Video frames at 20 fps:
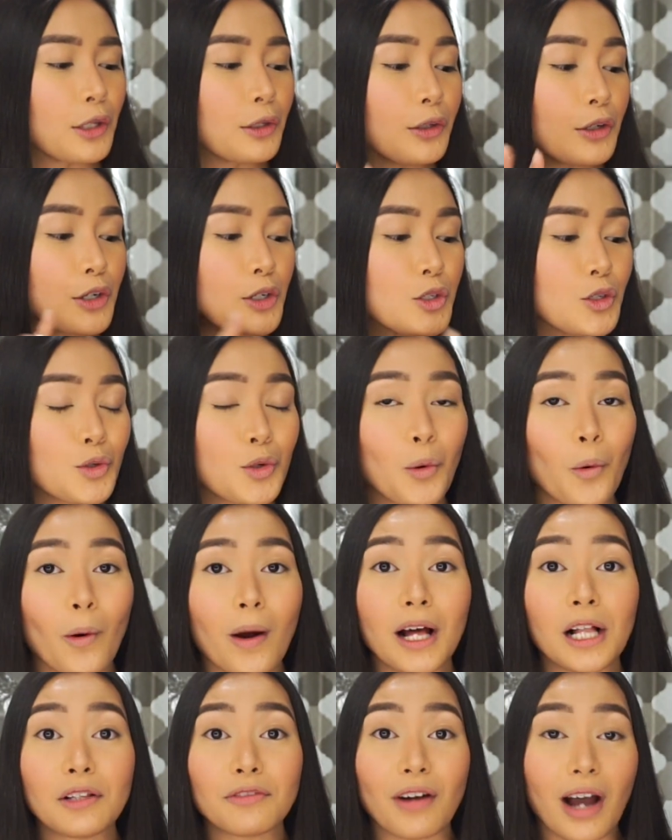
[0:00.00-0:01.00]
There's
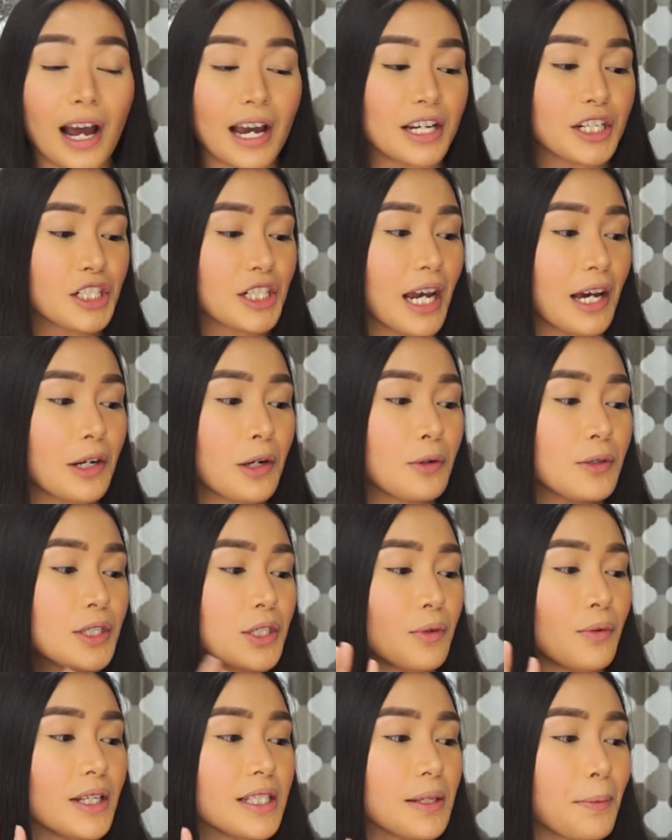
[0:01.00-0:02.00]
12 eyeshadows,
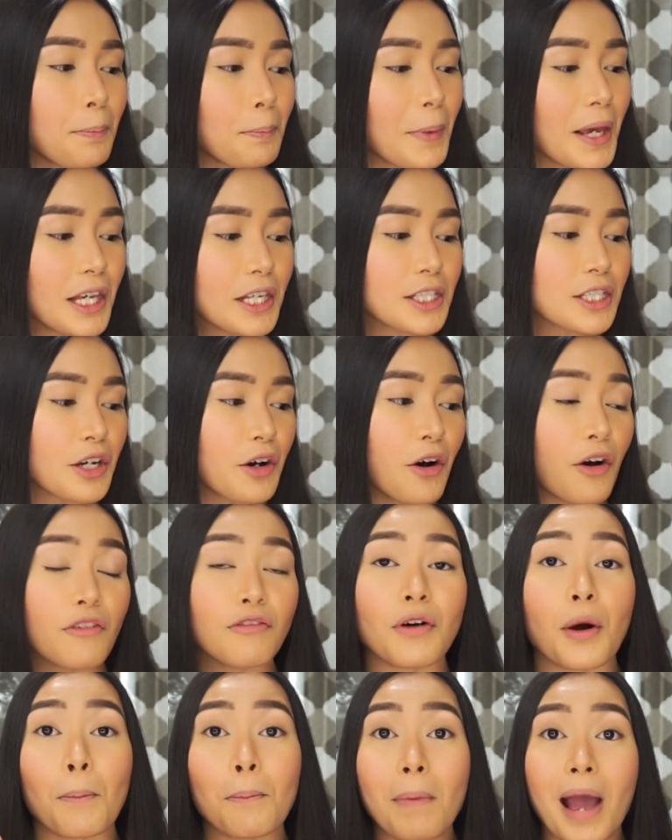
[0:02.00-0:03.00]
so it's a mix
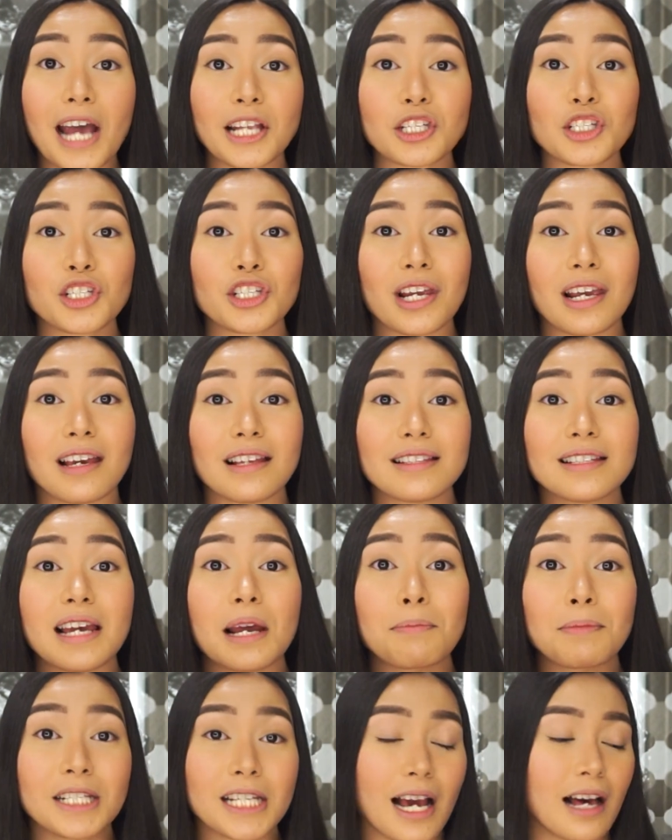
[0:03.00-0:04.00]
of matte shades
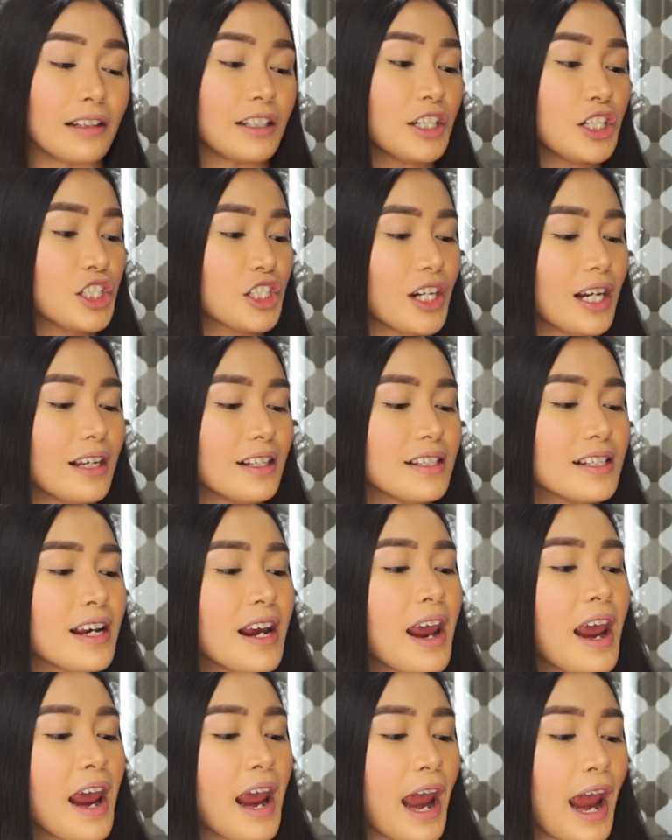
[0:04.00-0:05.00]
and metallic shades.
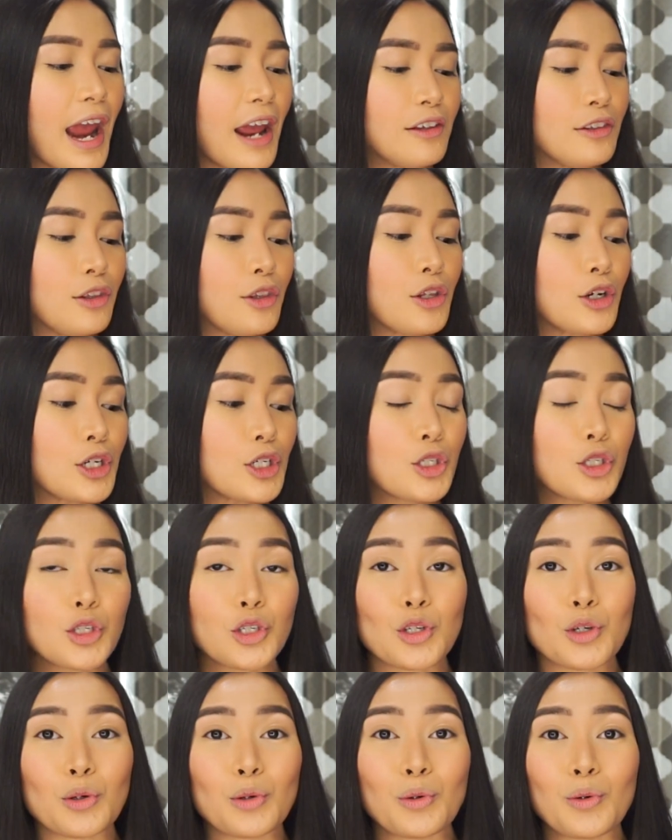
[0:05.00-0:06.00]
And there's
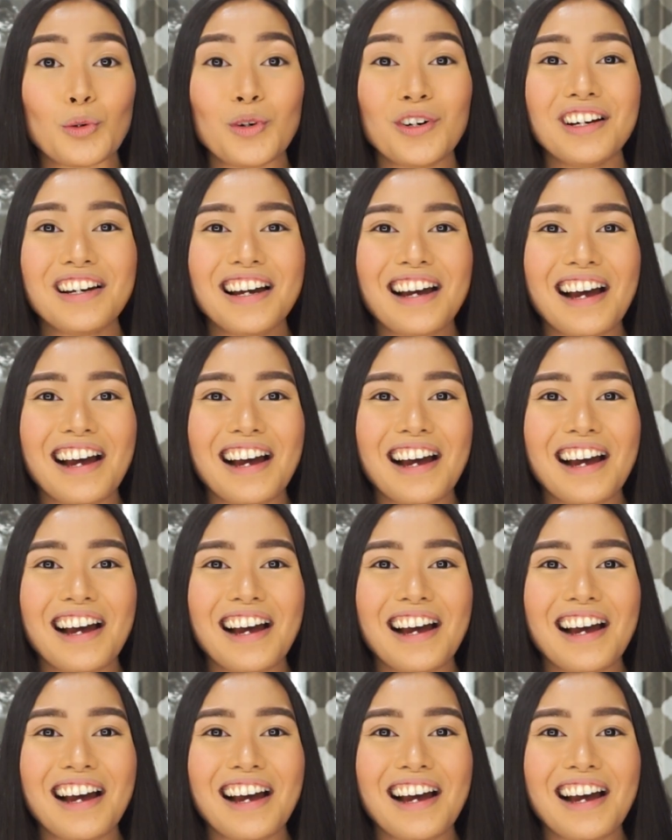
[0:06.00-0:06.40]
2